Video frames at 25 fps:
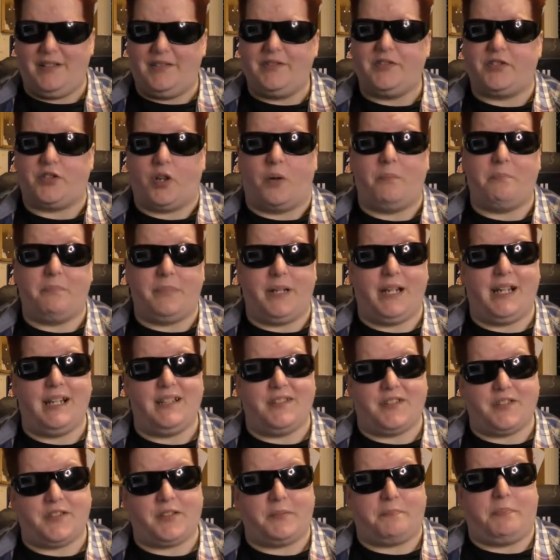
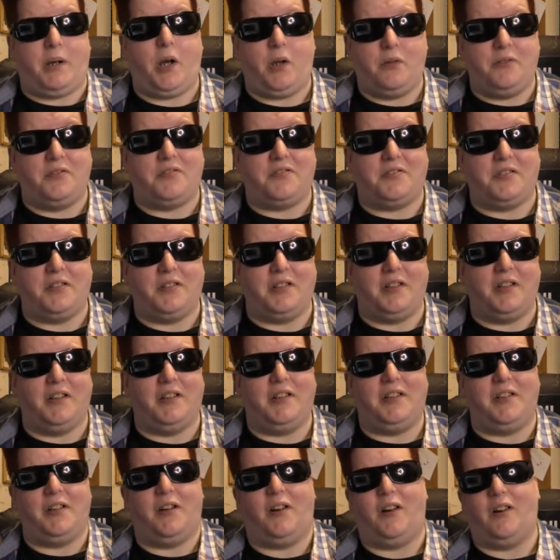zombies, as opposed to
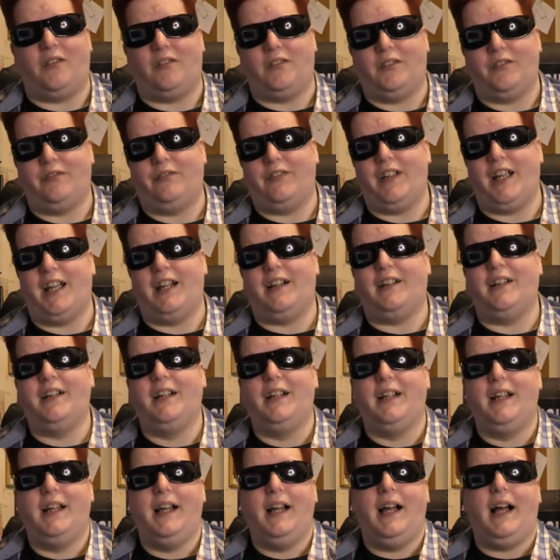your horror fare.
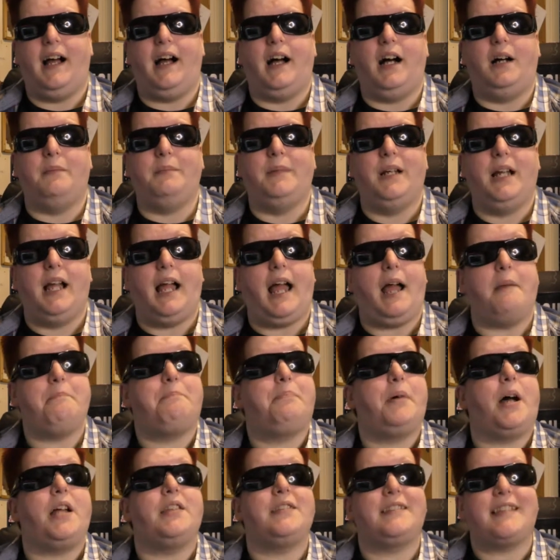
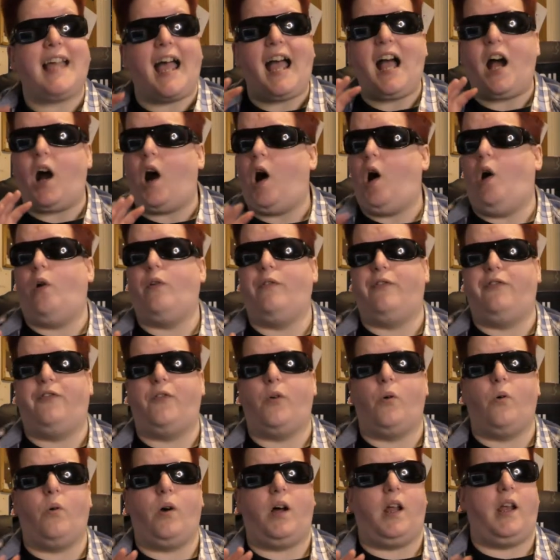But that whole
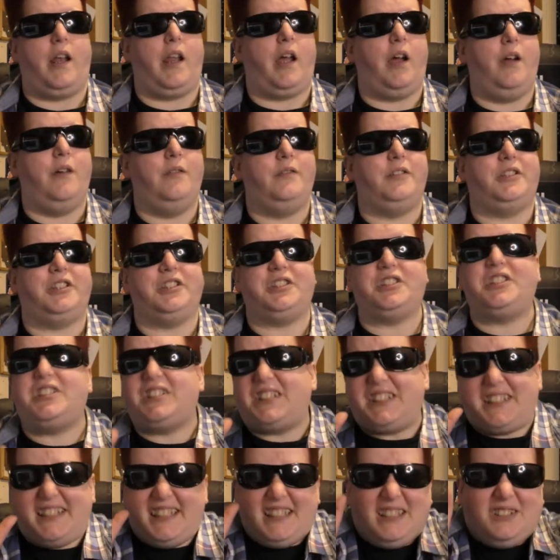thought alone just
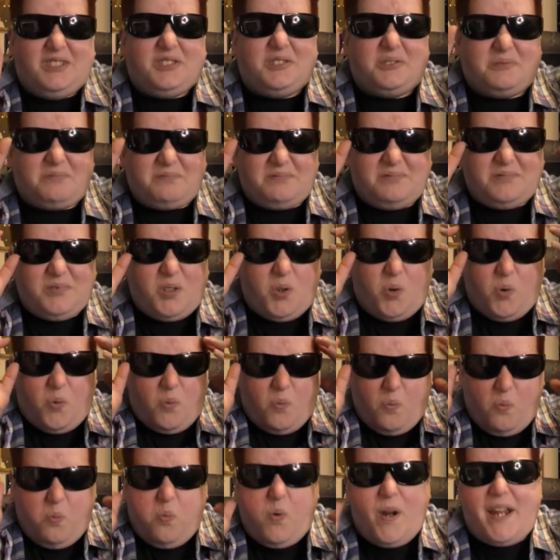still
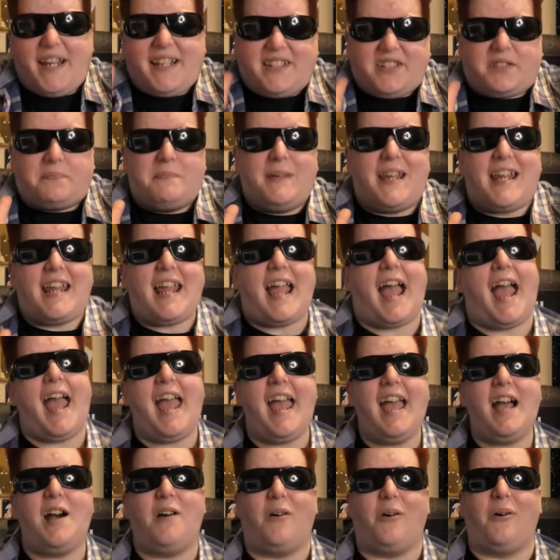wigs me
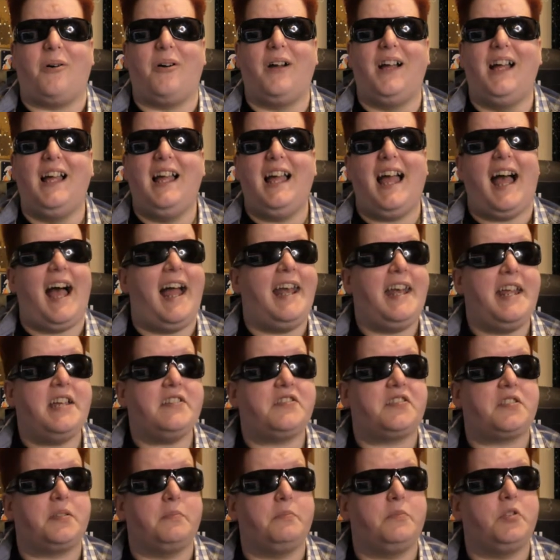out, and
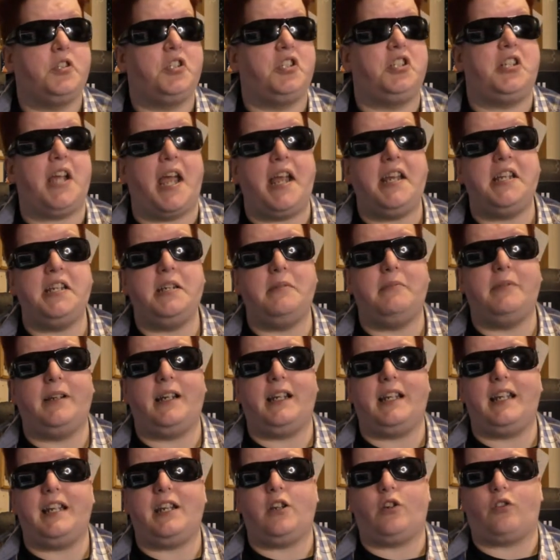there's some
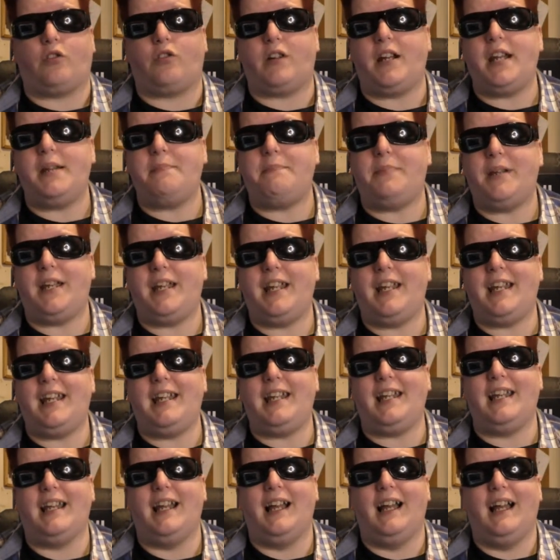genuinely
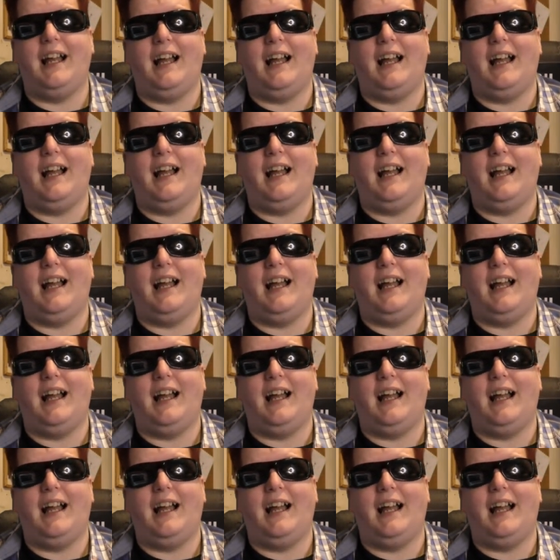creepy,